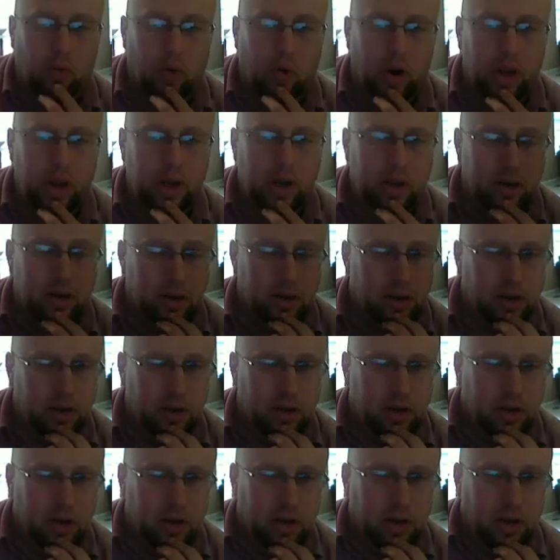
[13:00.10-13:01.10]
plus 50
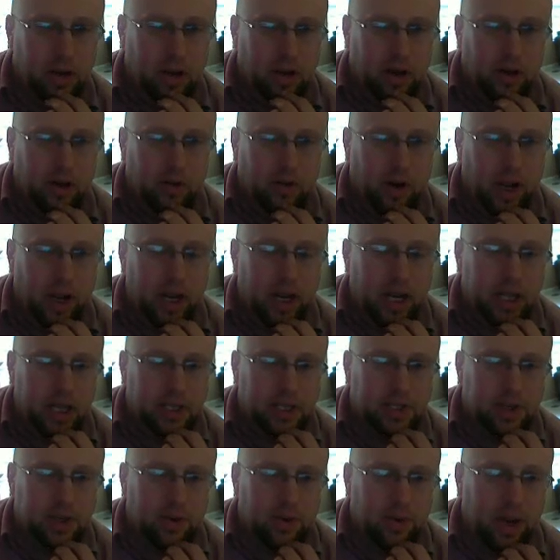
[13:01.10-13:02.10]
milliliters now means that I'm
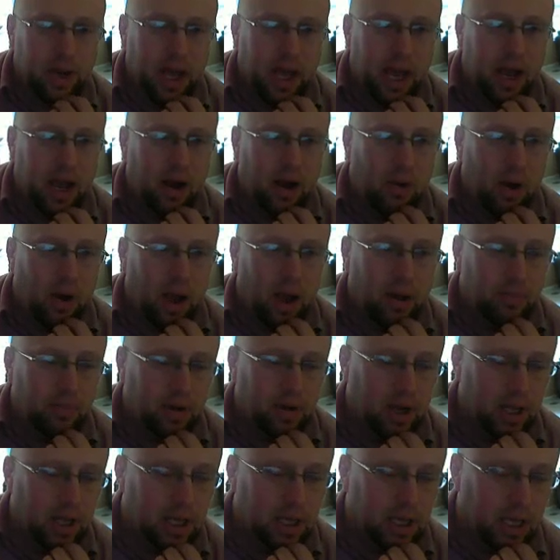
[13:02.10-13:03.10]
dividing by
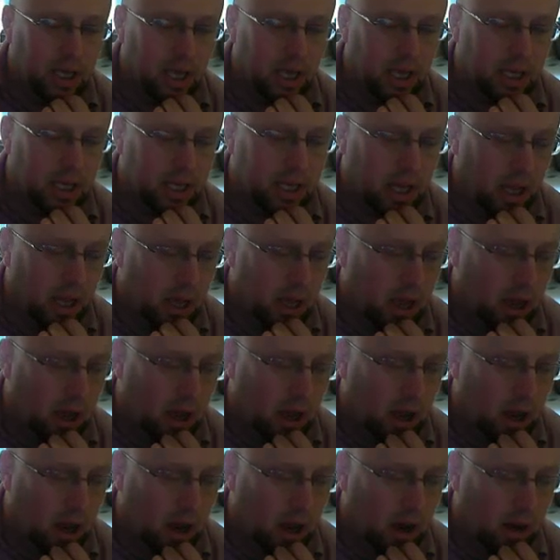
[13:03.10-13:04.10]
0.1,
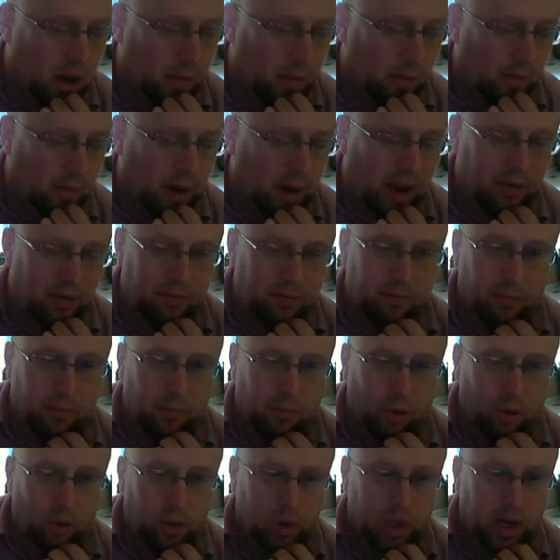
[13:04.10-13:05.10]

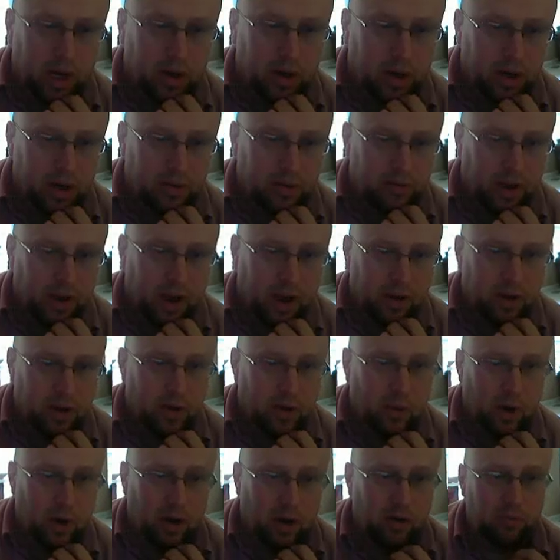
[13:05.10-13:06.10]
right? And so now
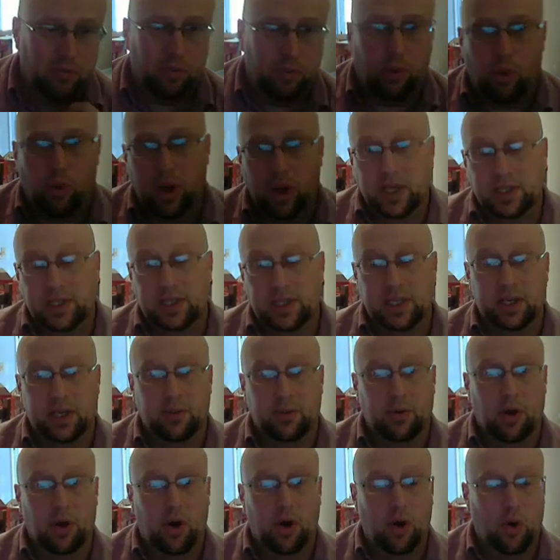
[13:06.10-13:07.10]
I'm going to get
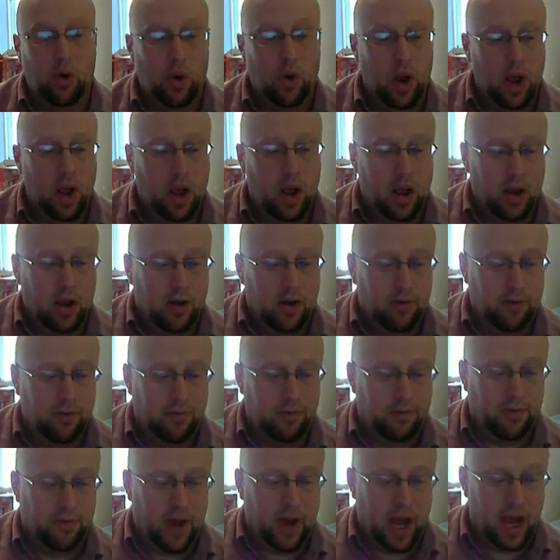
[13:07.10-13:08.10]
my
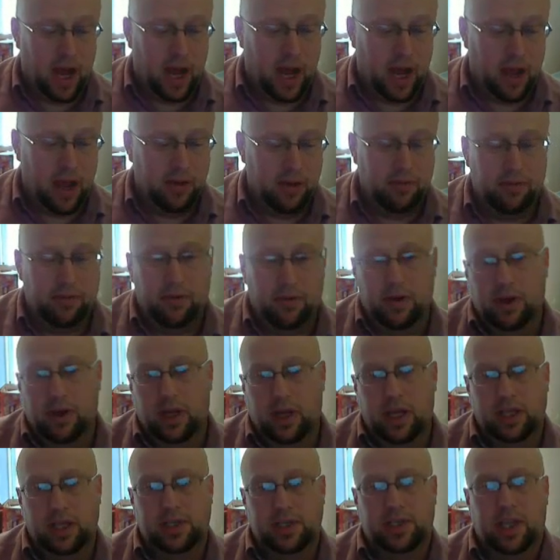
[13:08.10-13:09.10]
molarity
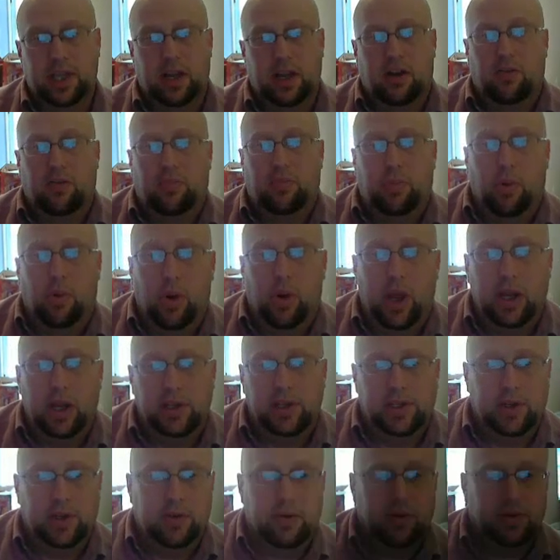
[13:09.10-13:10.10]
value of
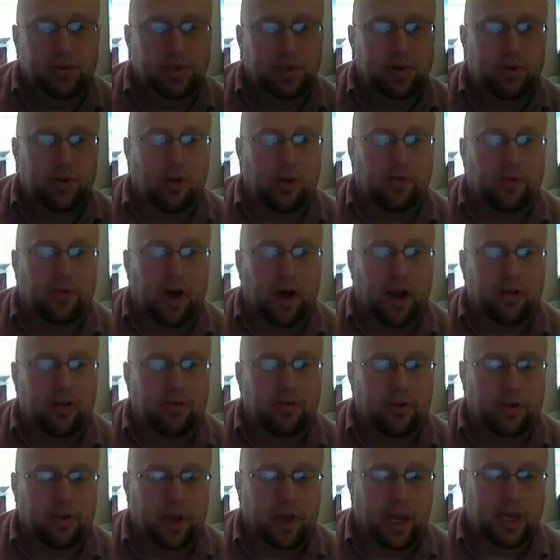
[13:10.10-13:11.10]

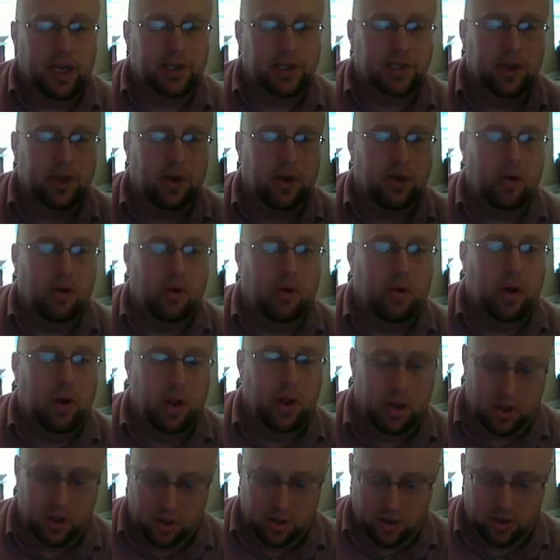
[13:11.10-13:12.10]
0.05
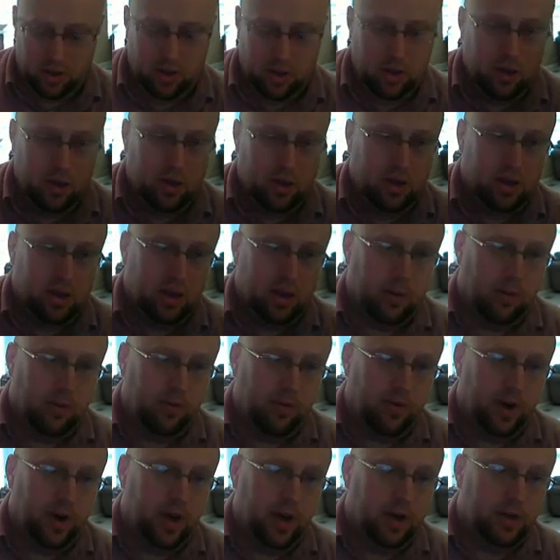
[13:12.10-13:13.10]
instead of
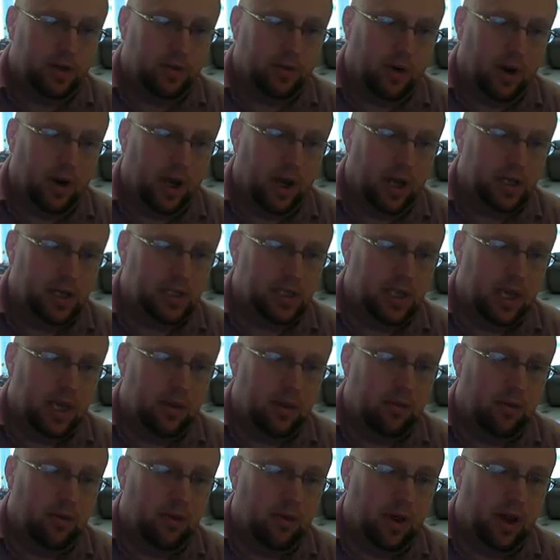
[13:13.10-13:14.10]

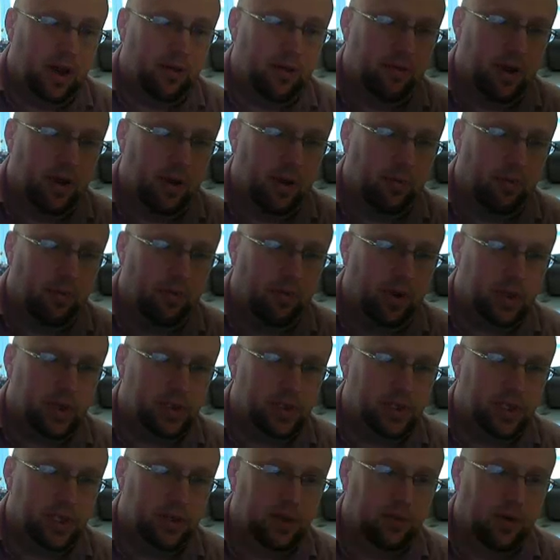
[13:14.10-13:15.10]
0.005. Okay,
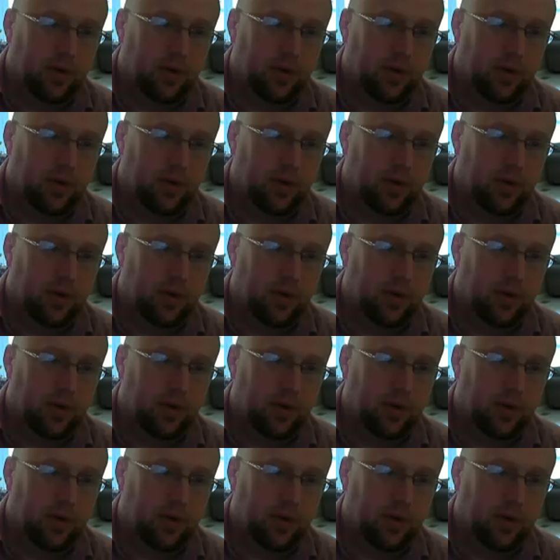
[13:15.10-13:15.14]
so